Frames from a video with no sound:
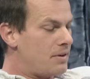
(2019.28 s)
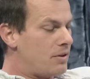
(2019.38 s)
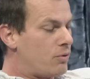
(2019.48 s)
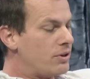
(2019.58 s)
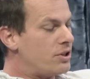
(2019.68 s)

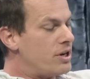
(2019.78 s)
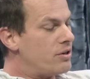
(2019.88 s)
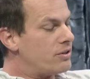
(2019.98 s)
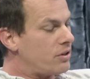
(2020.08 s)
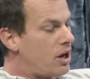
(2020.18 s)
the question
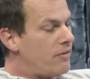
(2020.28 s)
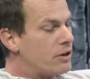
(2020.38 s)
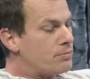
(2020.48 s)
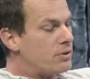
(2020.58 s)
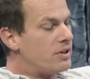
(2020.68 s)
here is a lot of
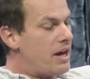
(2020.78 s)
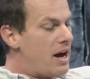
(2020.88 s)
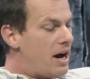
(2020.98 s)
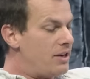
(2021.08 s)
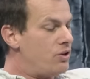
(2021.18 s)
experts in
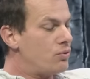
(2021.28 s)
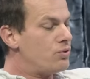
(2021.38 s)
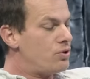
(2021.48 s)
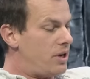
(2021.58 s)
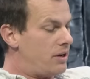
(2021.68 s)
A I don't
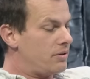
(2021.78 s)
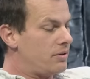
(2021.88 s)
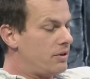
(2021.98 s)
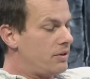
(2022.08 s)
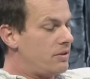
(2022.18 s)
share
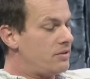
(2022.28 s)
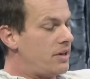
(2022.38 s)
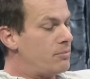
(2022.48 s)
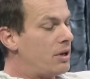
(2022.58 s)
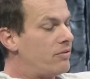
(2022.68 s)
the
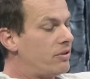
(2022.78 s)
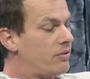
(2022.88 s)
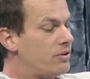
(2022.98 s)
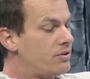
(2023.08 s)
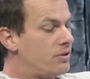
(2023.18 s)
same level of
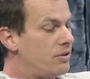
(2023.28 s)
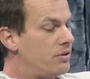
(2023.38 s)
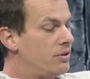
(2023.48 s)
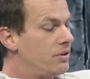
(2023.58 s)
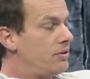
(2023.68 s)
concern
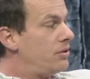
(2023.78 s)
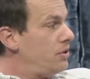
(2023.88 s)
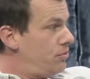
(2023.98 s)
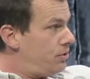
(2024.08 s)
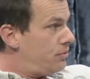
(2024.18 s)
that
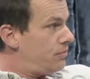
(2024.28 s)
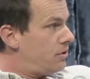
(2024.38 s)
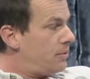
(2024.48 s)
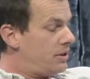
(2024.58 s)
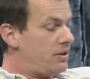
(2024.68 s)
you do
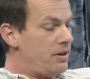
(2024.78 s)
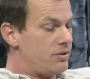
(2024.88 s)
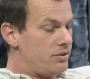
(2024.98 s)
about the dangers